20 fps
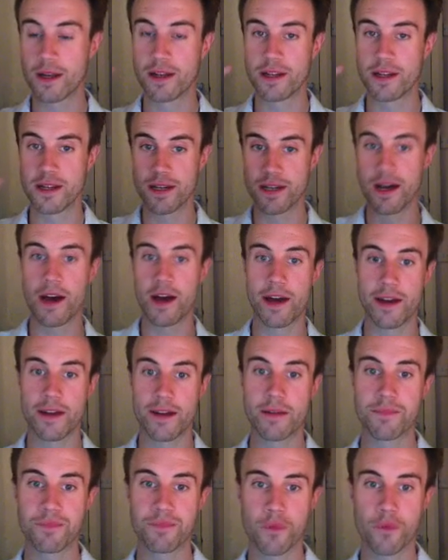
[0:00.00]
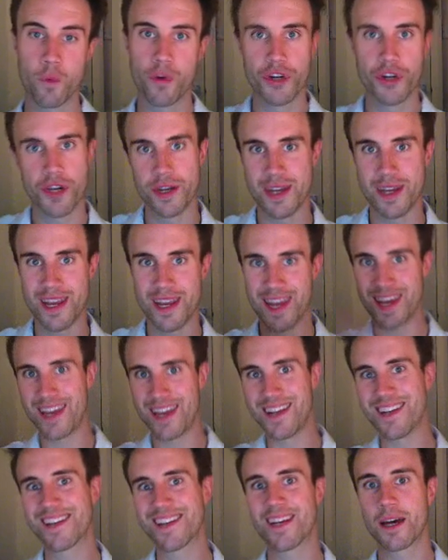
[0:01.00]
design which is
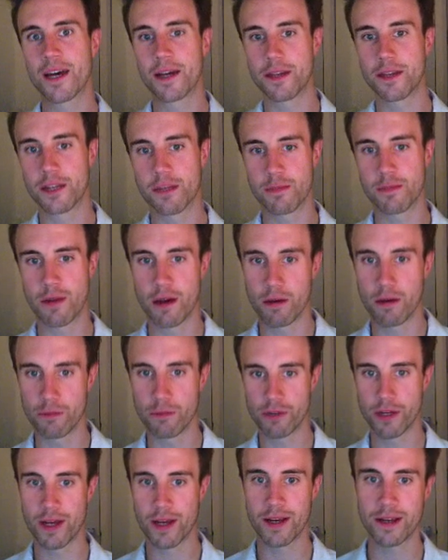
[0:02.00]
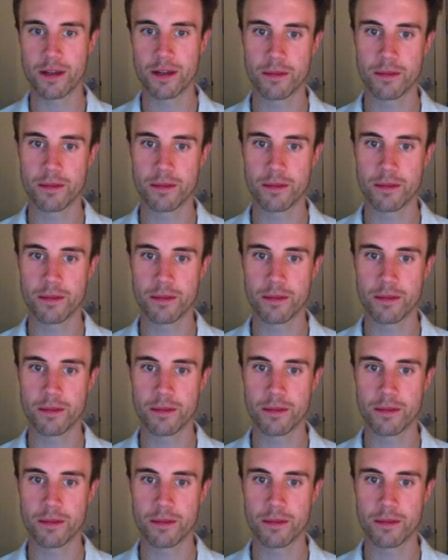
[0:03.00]
inside the smart object